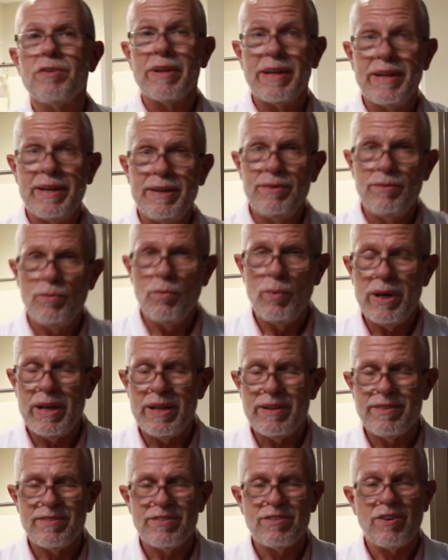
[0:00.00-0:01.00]
linen when
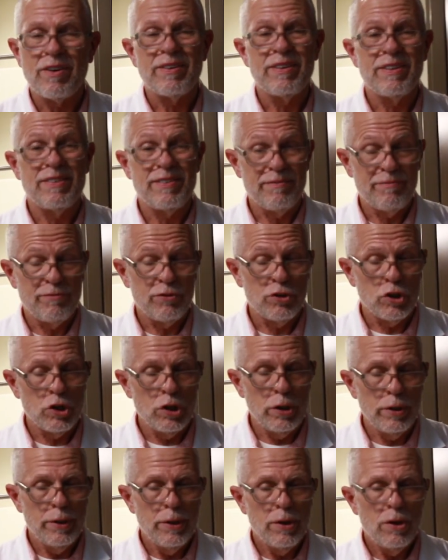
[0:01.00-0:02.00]
it gets in
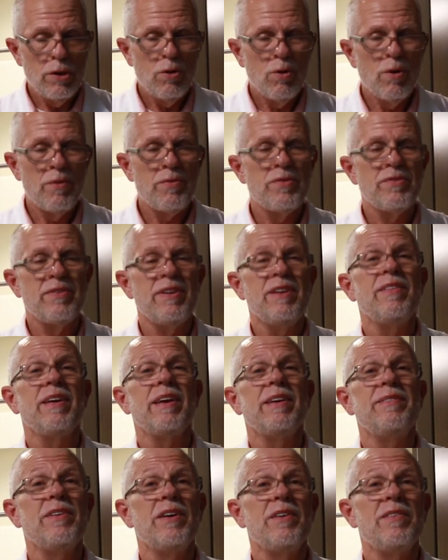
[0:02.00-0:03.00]
full, or if there's
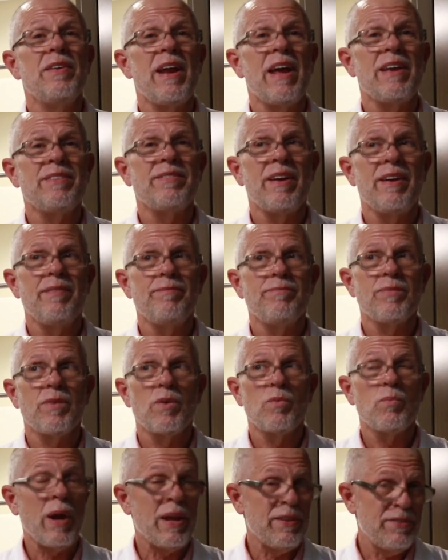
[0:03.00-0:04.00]
anything in there that has a
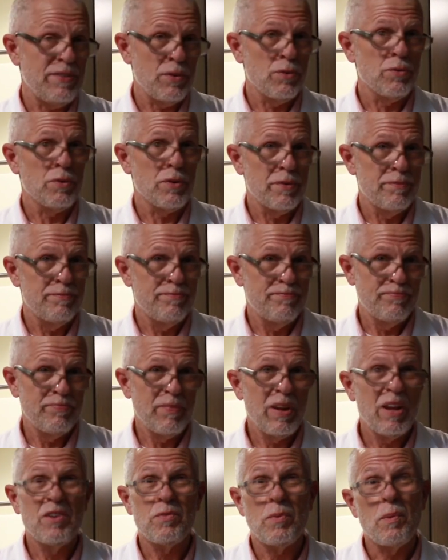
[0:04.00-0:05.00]
rancid odor,
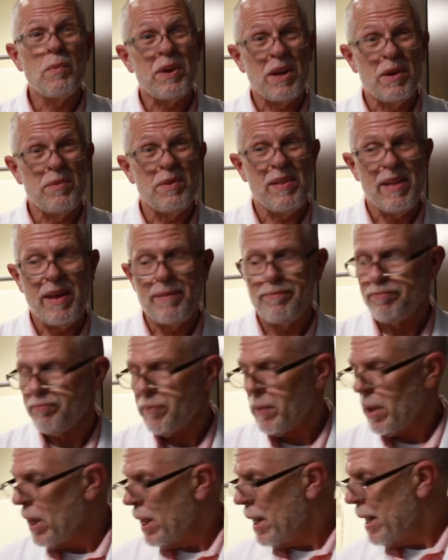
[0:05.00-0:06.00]
because we want to get rid of that.
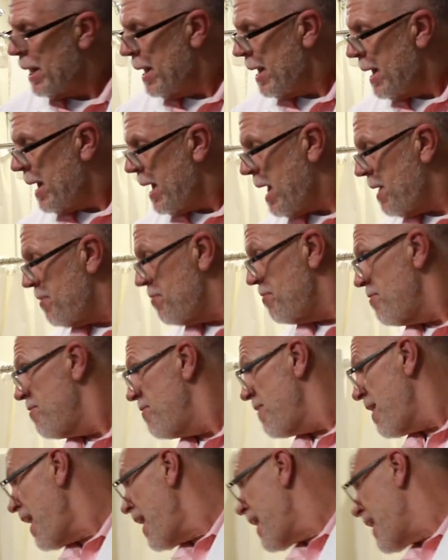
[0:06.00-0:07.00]
And
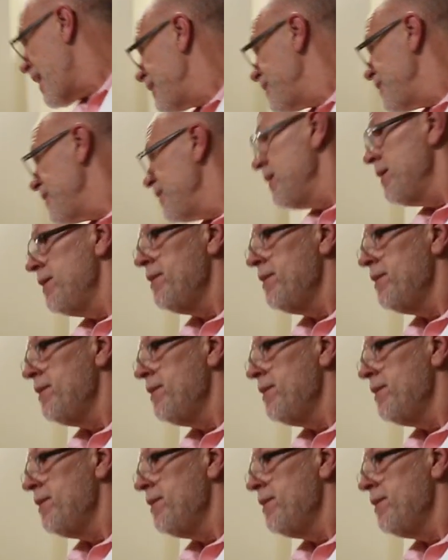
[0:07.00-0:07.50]
that